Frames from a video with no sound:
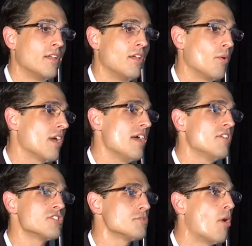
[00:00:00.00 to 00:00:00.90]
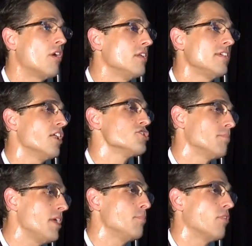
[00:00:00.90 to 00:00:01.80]
Okay, they're smart, intelligent
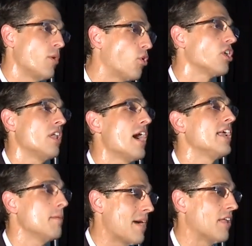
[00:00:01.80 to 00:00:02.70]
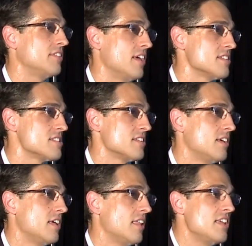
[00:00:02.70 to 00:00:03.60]
people. They weren't lying about this.
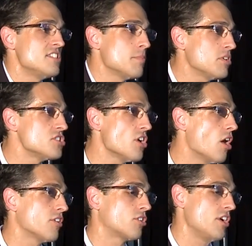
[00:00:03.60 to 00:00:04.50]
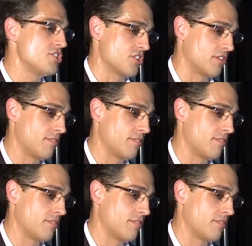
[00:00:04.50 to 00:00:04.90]
They simply saw the creature.